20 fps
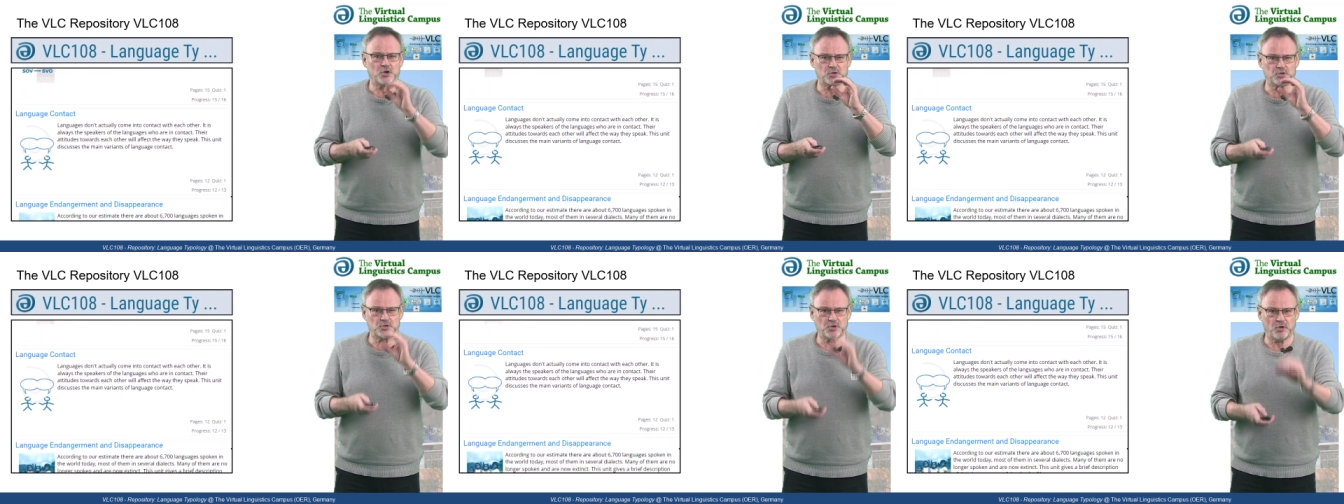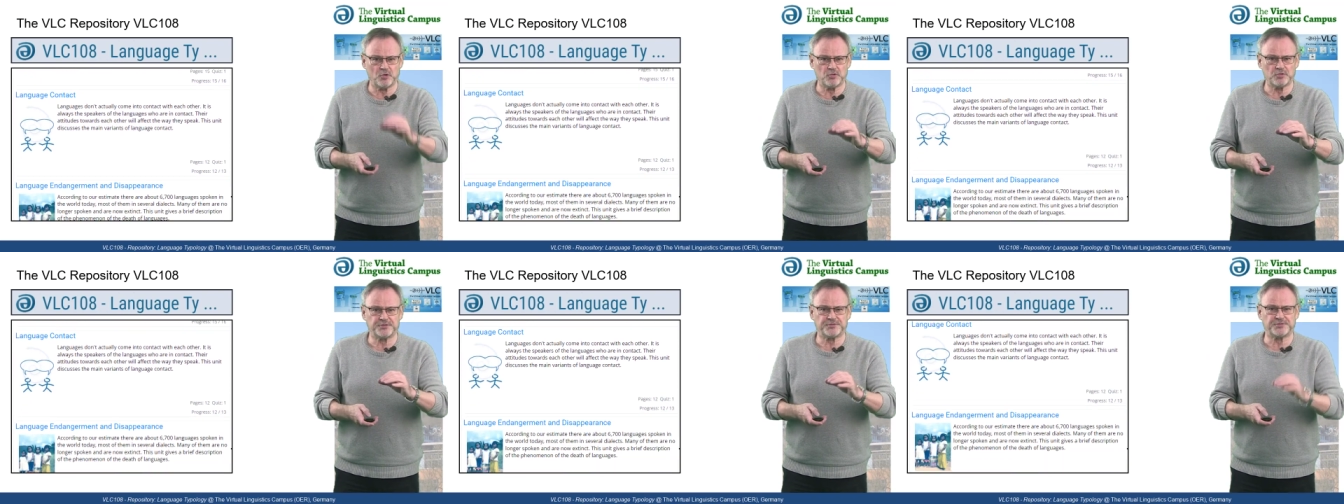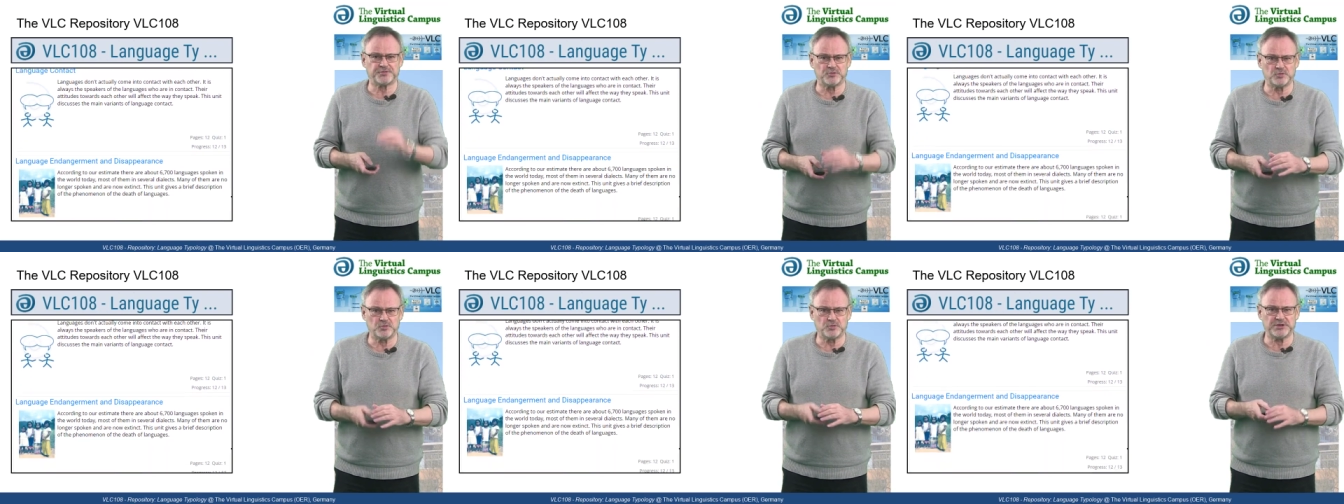go
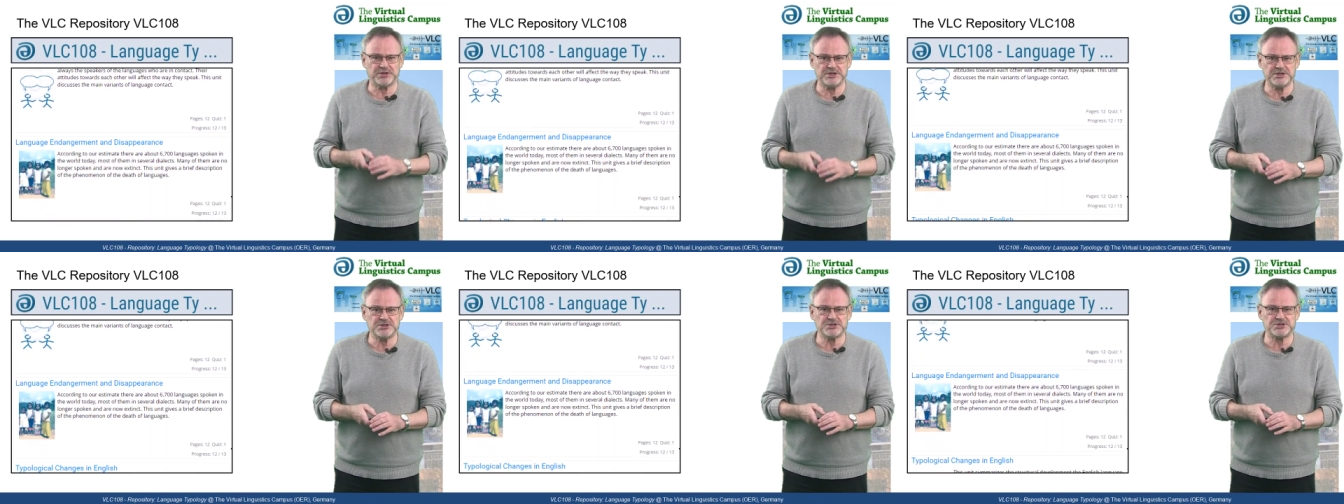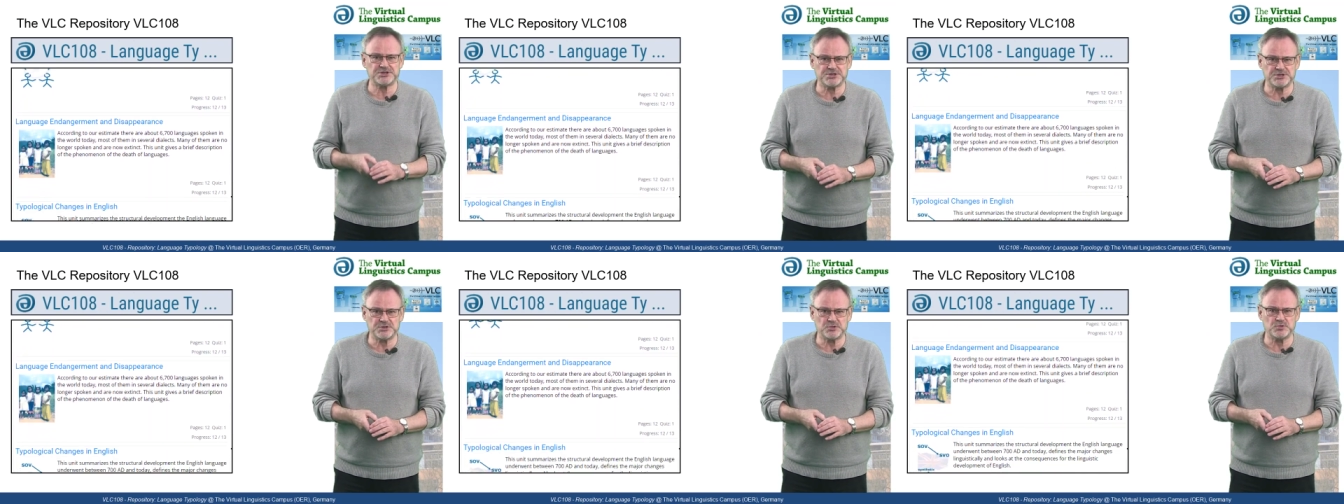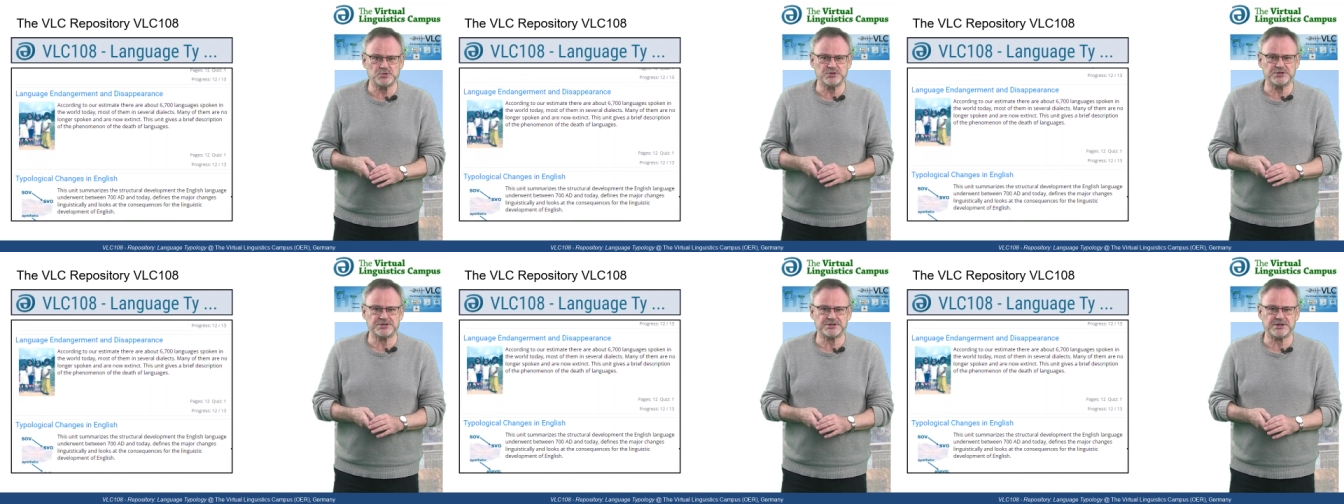through each
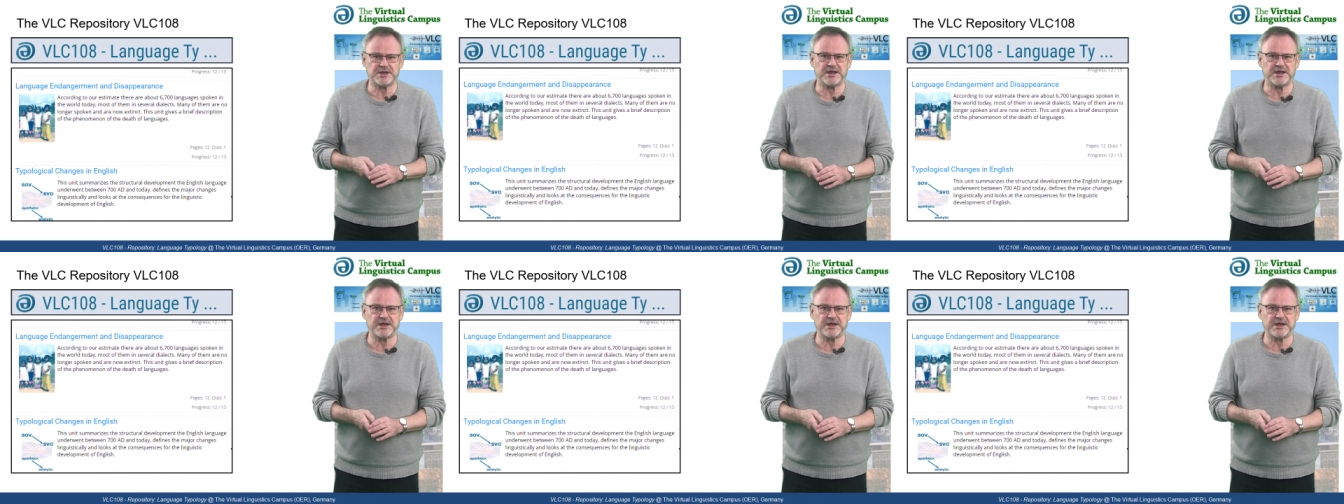unit